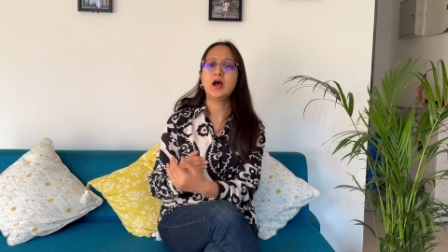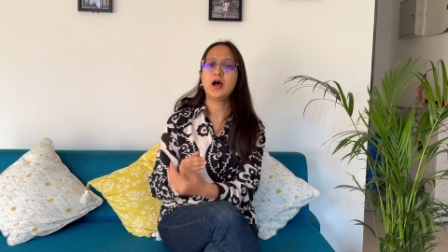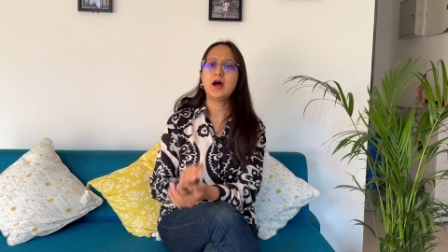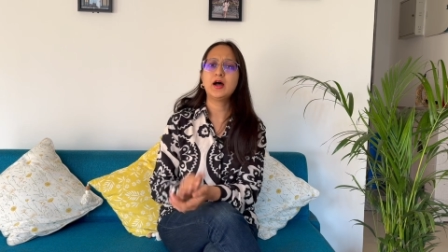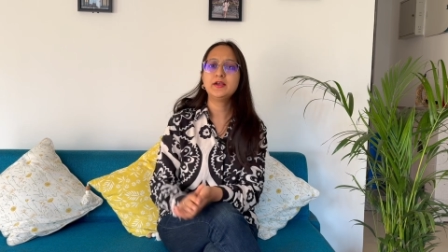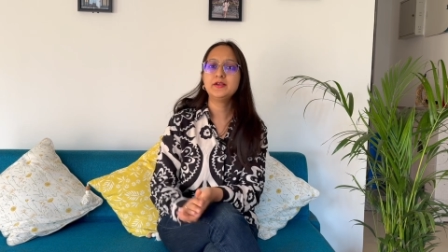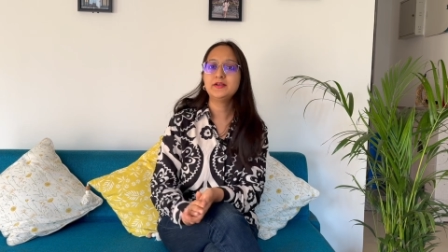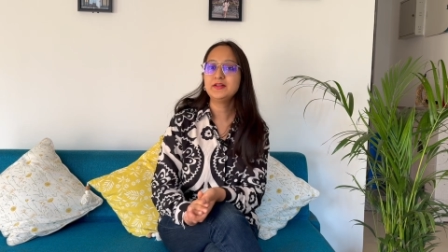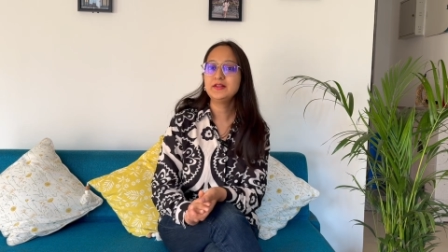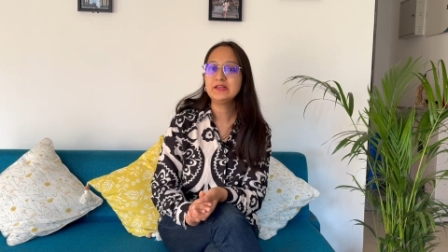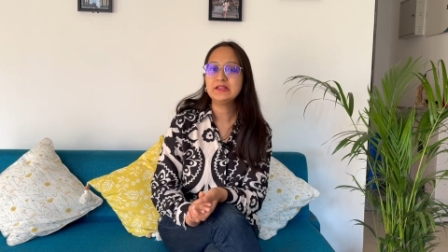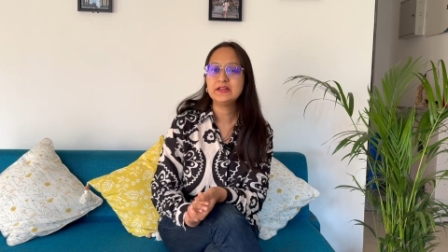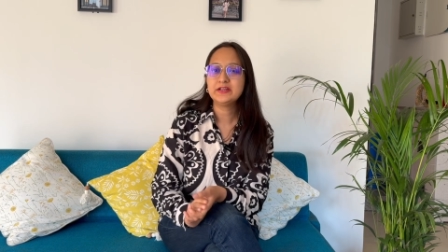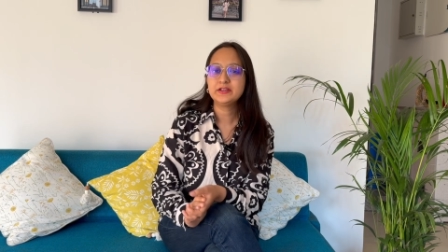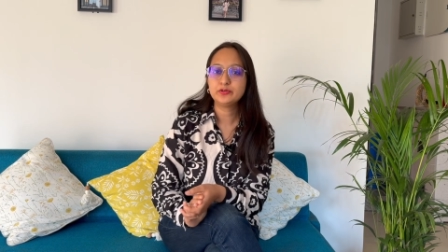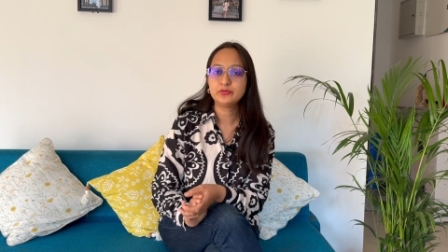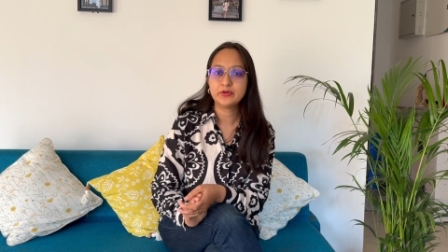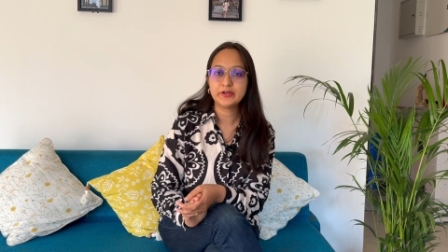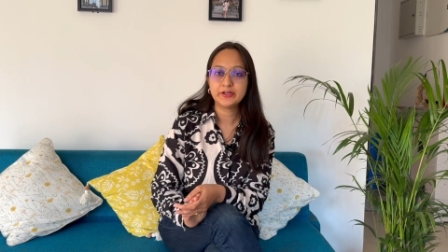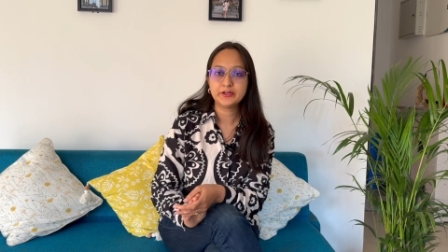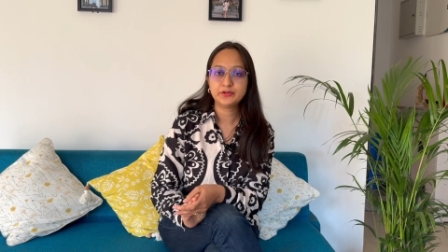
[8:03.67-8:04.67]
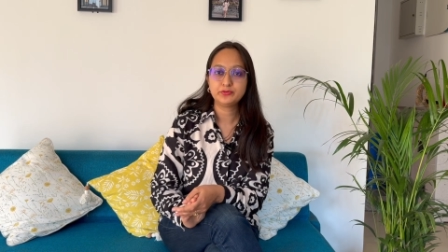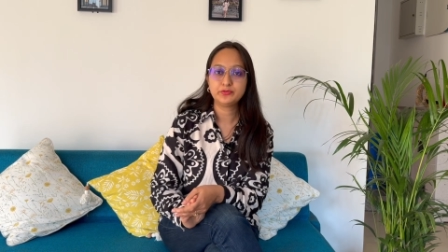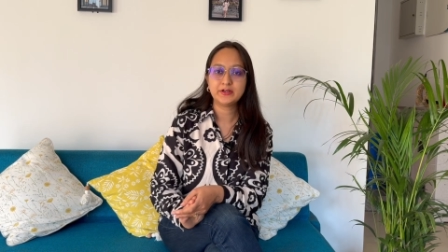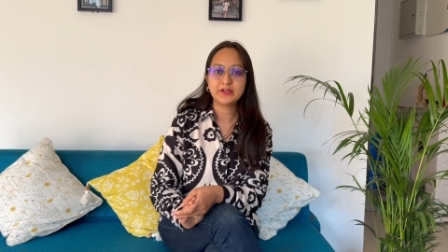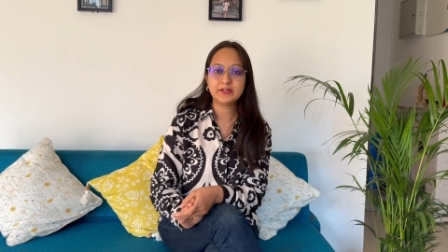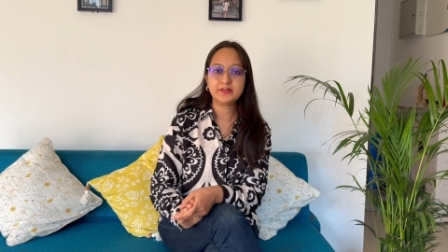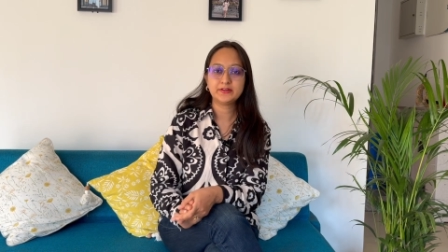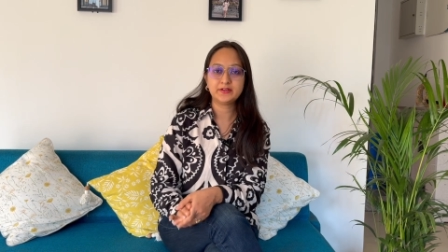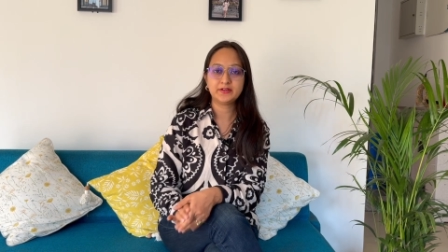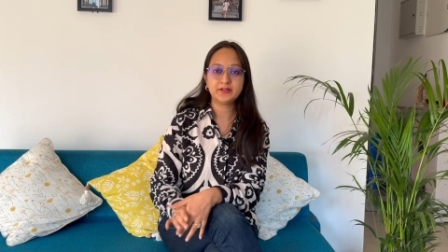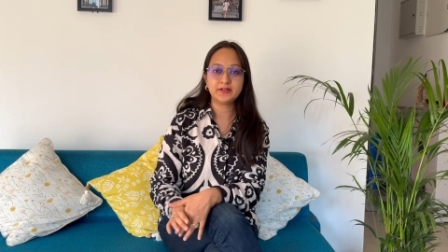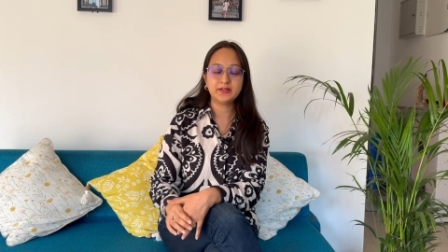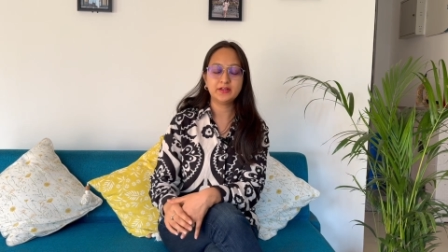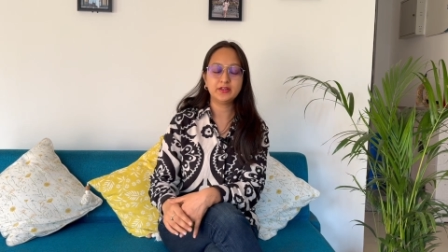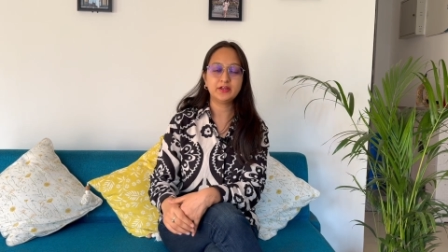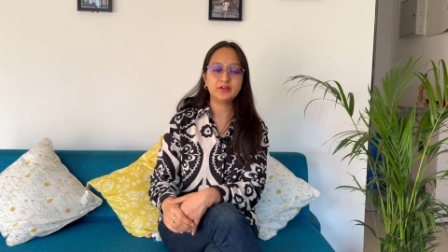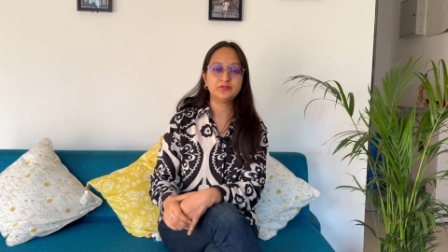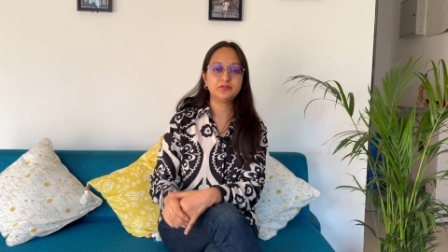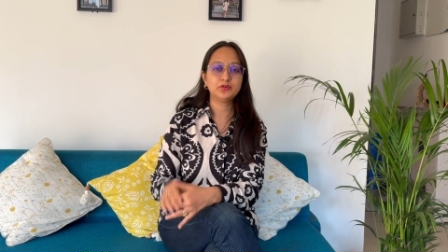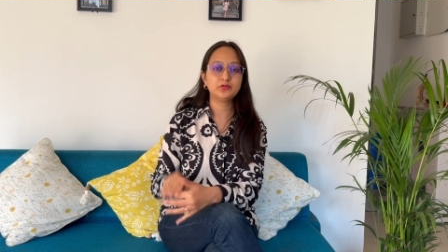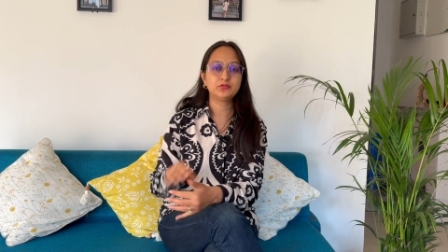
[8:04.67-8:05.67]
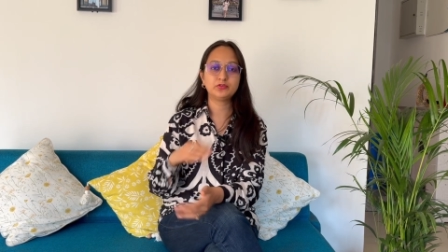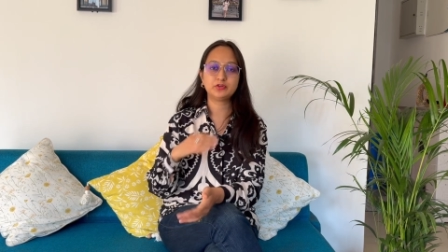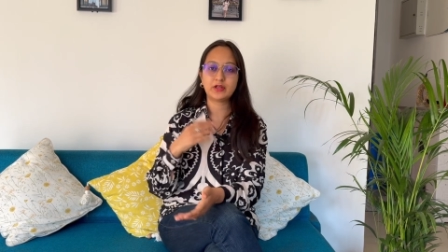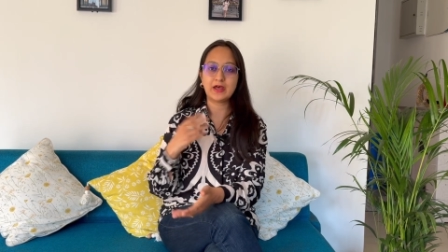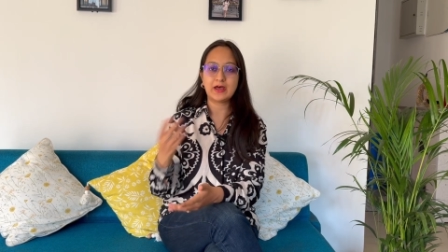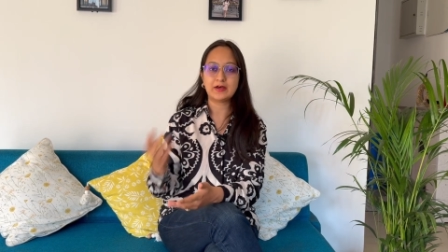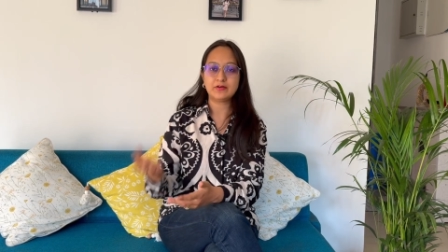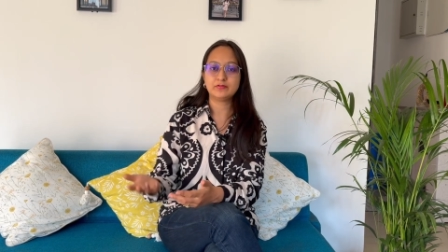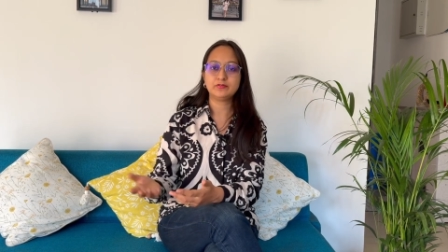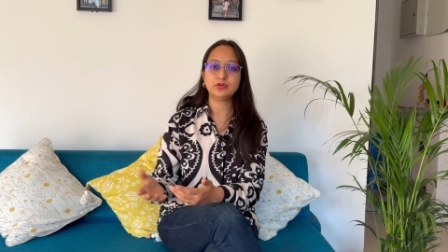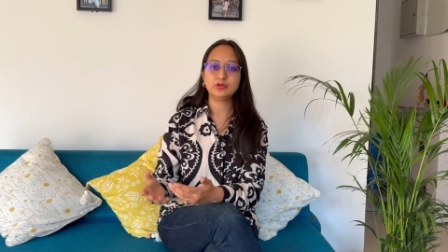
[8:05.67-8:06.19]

Until late 2023, if you would have